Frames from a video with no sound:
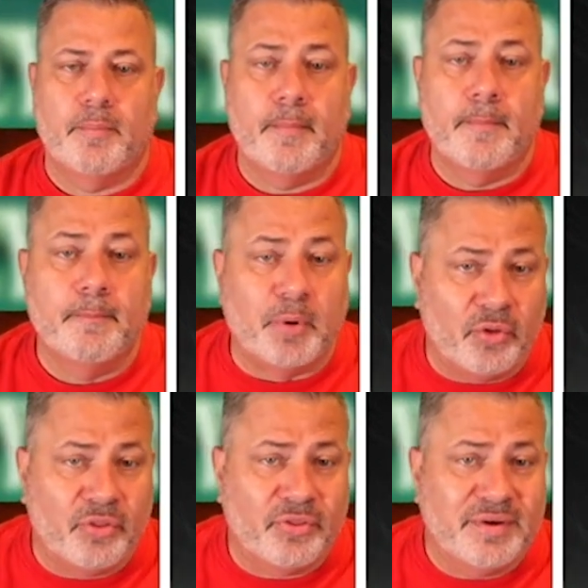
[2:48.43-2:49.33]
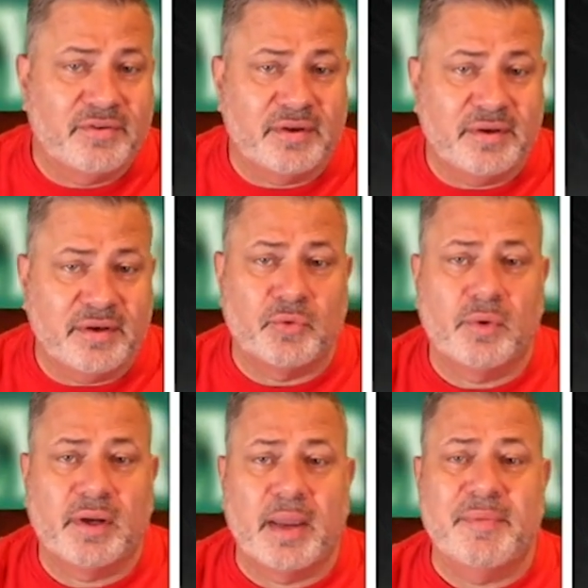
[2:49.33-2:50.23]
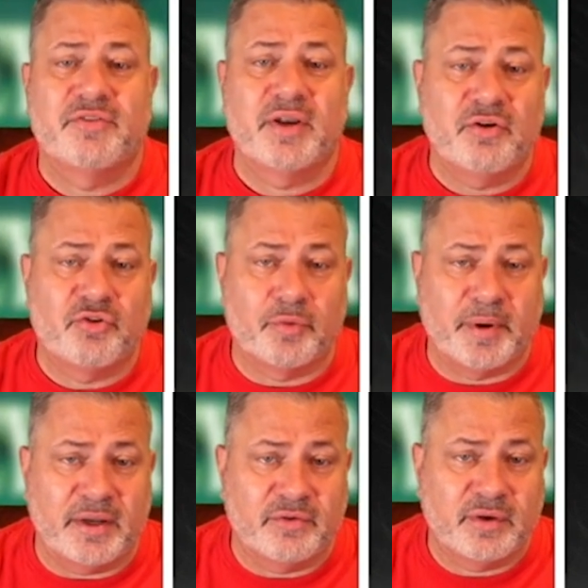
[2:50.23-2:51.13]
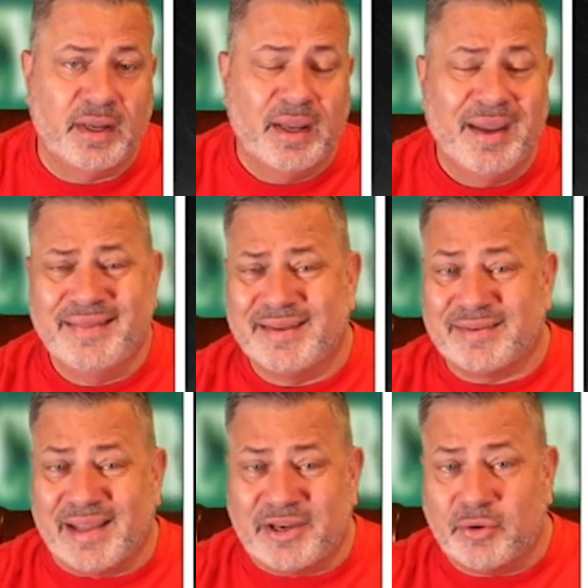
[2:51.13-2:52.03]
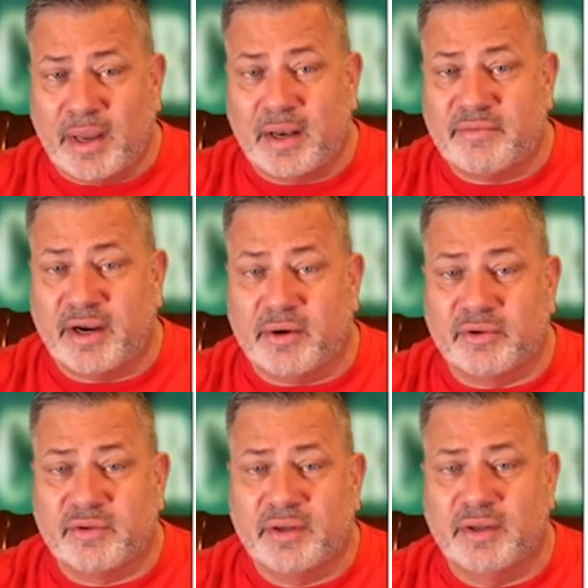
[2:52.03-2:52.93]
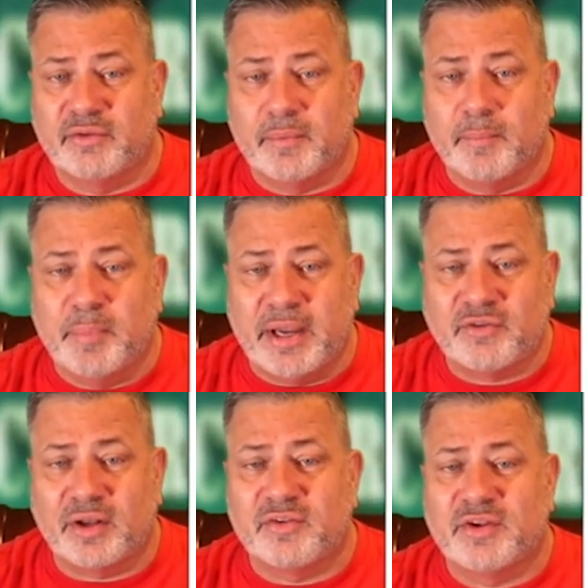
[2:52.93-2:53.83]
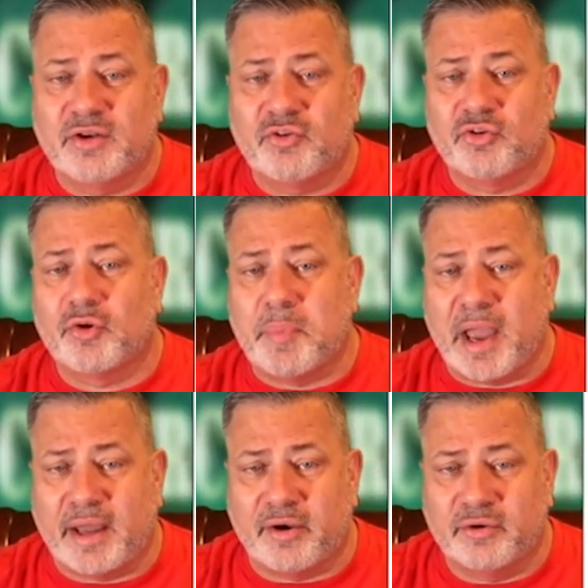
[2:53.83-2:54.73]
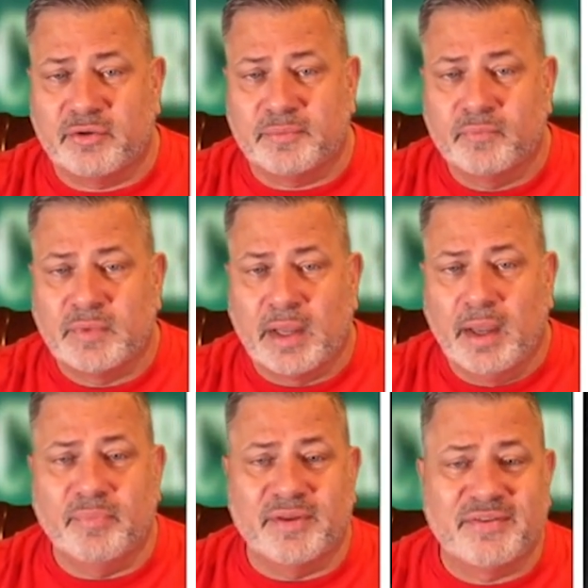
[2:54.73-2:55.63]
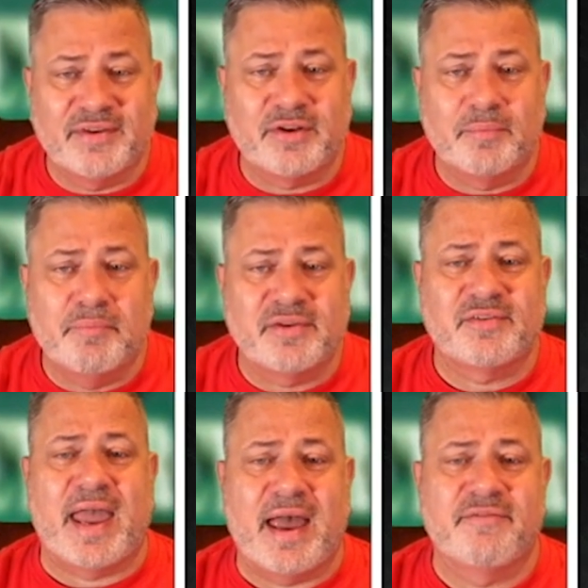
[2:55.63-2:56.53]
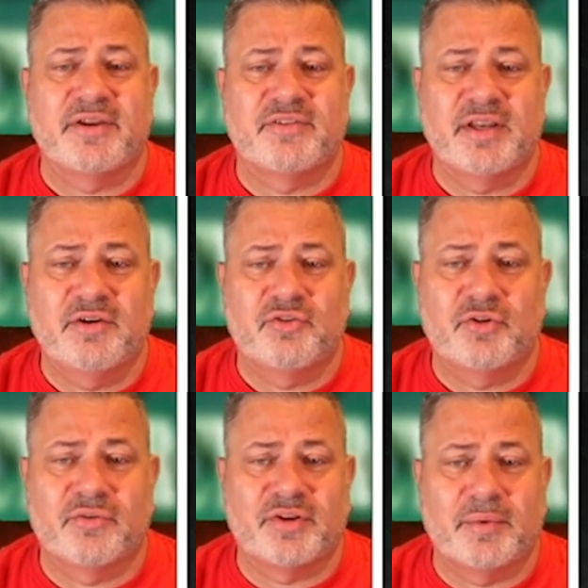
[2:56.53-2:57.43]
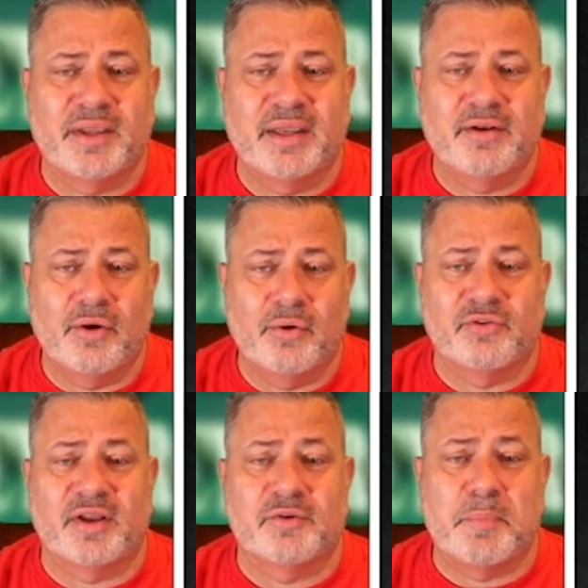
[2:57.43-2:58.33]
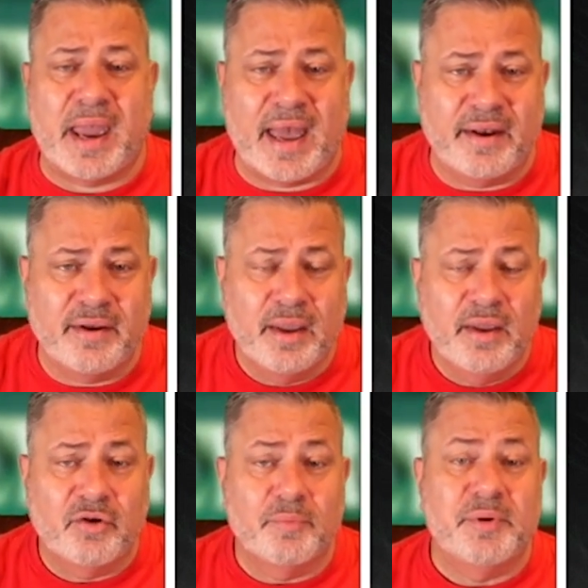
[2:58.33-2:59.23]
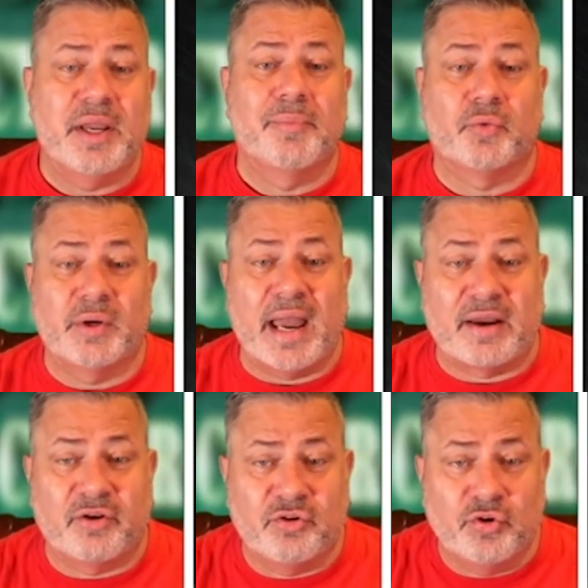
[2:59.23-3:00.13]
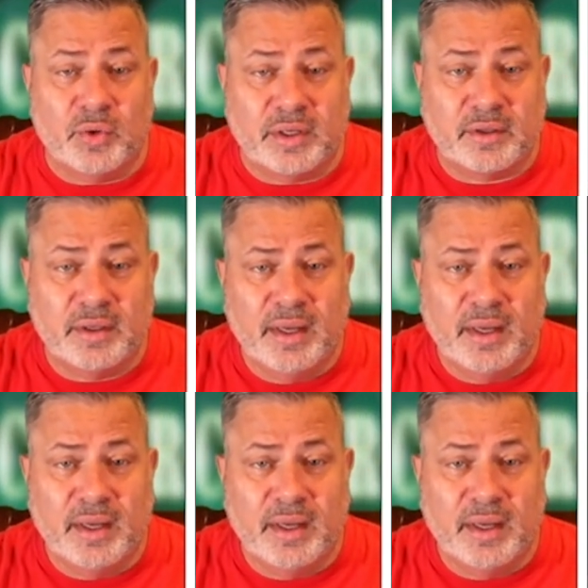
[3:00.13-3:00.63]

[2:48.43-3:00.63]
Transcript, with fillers: Both NIDS and NIPS can be signature-based. This is like your antivirus. It's based on signatures or patterns. The system must have a signature of something it knows as bad to be able to react to it.